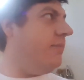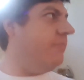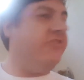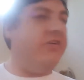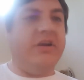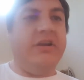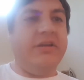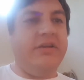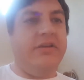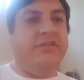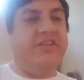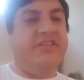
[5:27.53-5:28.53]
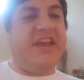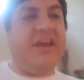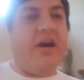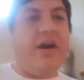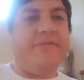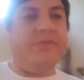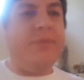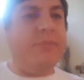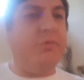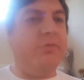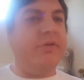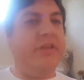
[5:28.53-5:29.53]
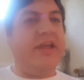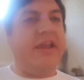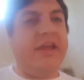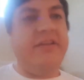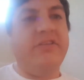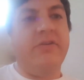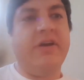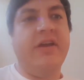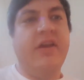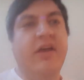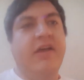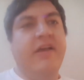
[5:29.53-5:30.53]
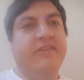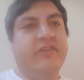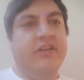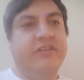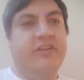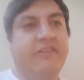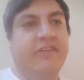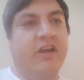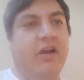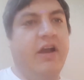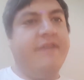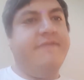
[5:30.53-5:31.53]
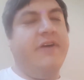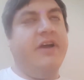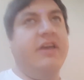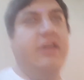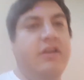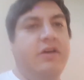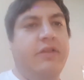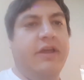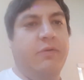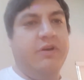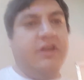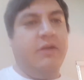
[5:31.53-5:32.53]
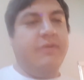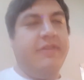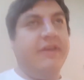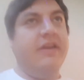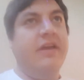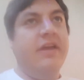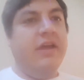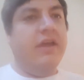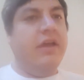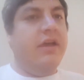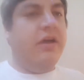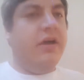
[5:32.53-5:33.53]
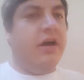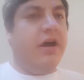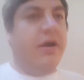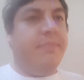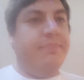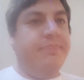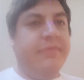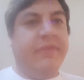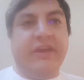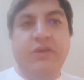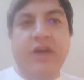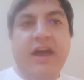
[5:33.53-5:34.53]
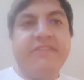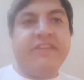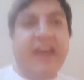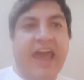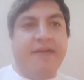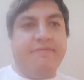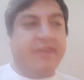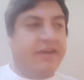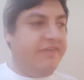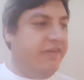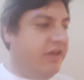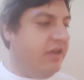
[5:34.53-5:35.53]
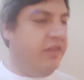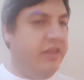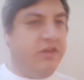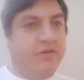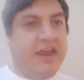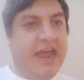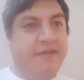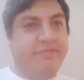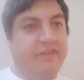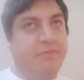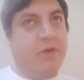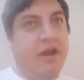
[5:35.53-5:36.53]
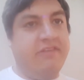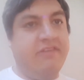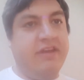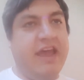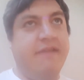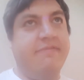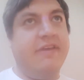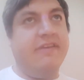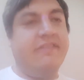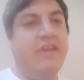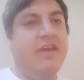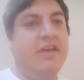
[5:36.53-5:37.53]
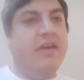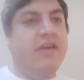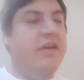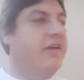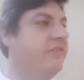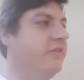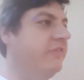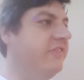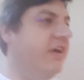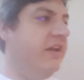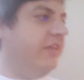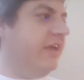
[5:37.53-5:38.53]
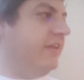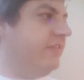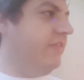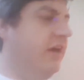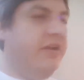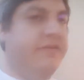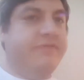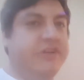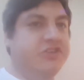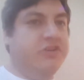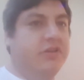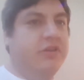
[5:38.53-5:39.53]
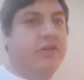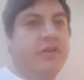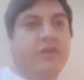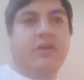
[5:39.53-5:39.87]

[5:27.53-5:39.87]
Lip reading: starting to take off, and people were really getting into it. So Nintendo's like, all right, fuck it, you know, like we're done with it. Like you guys can have this, like you can have these sprites, you can have this. So it was kind of like the unofficial